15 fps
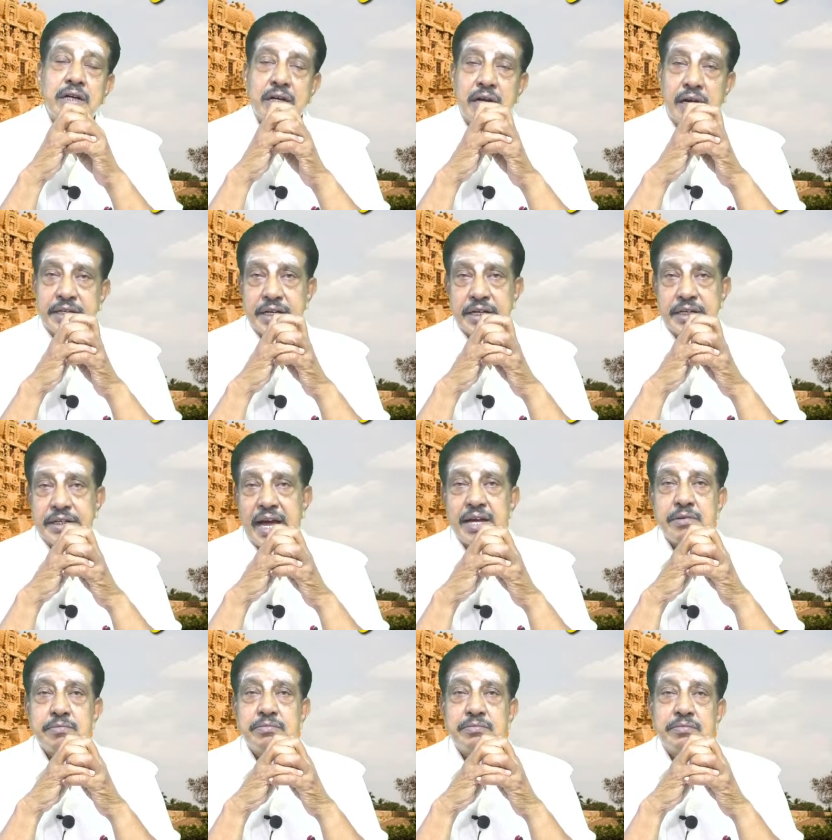at a
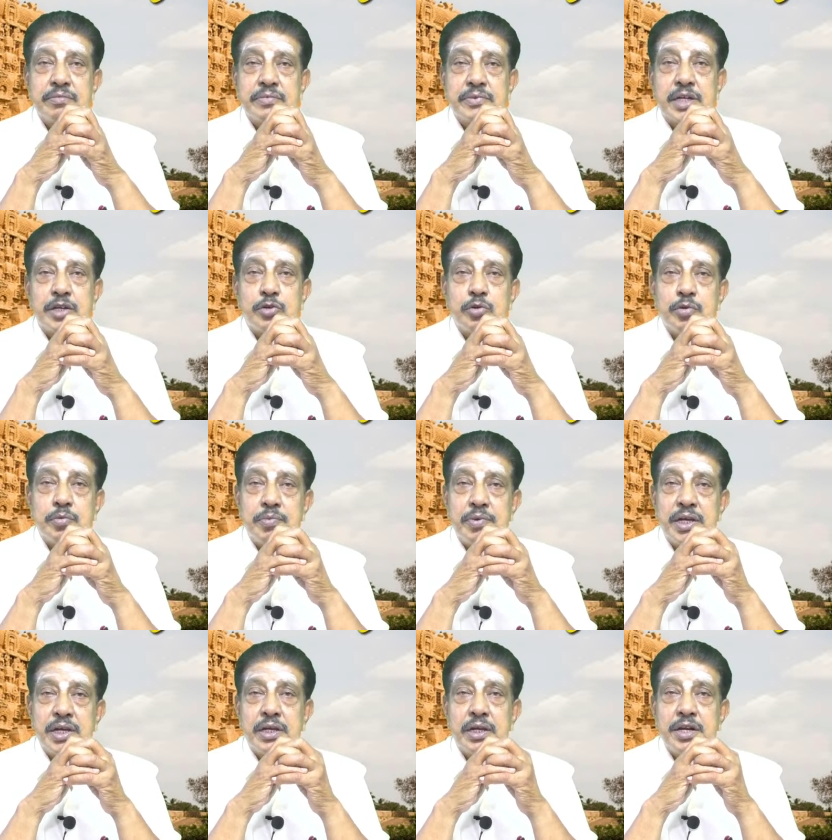time that will
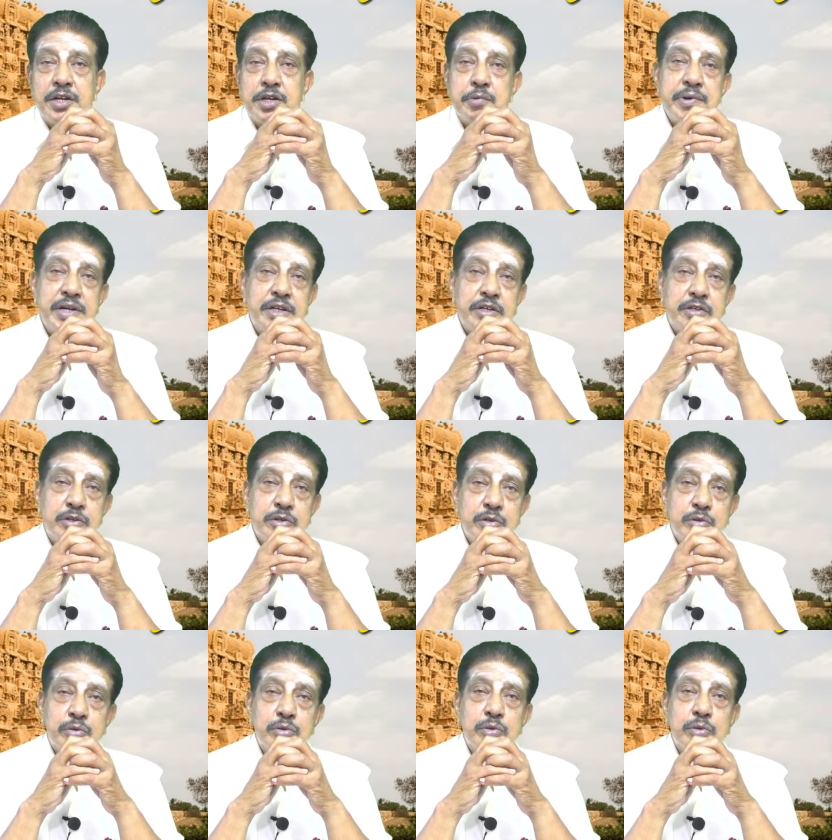be intimated to
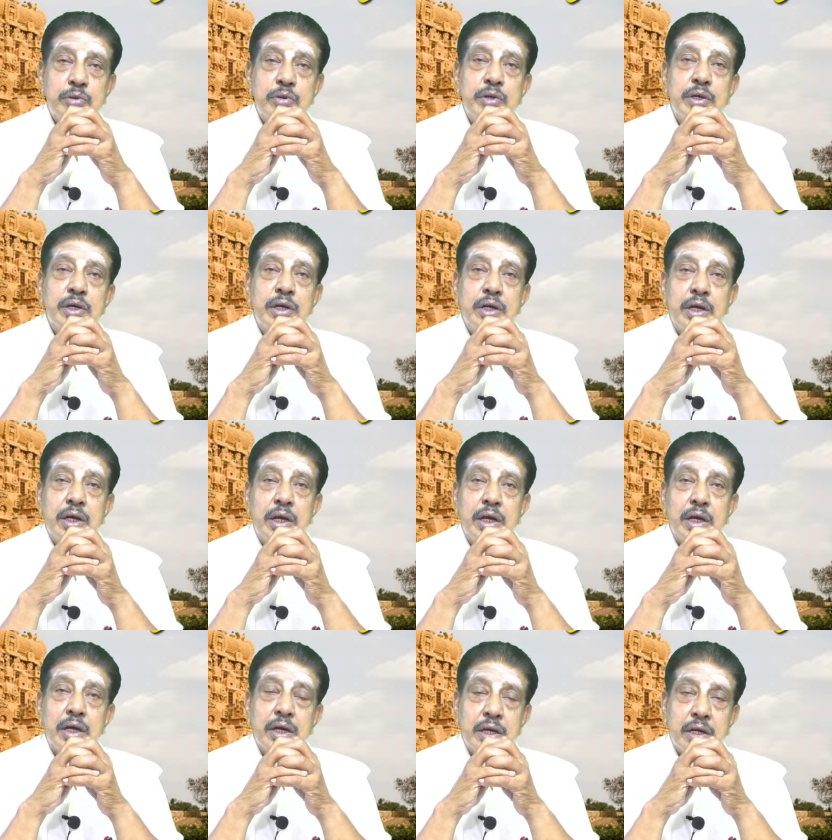you
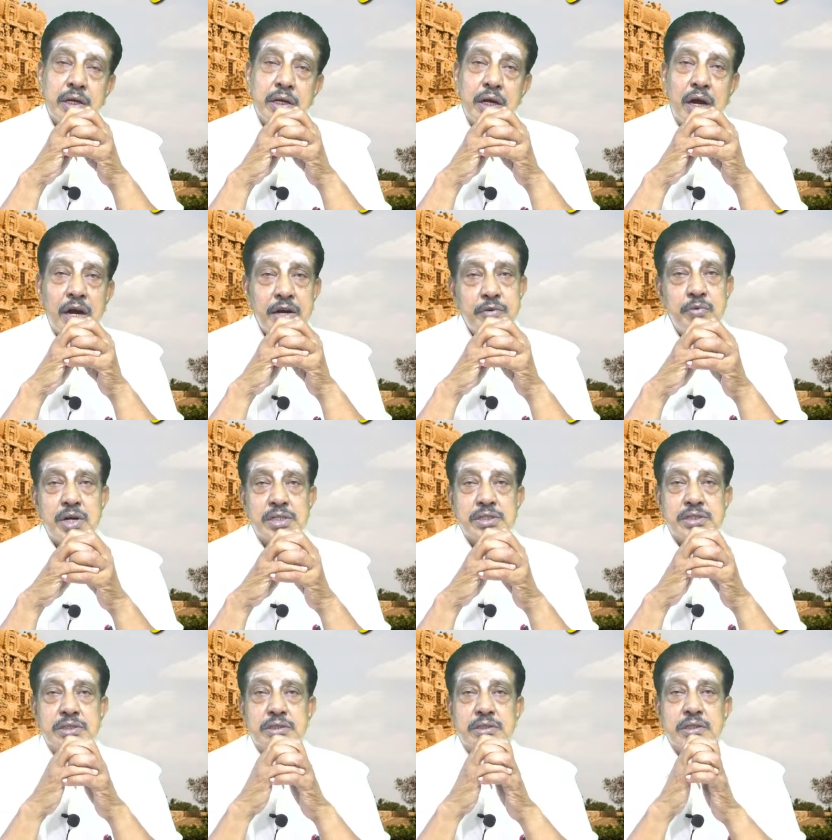in advance.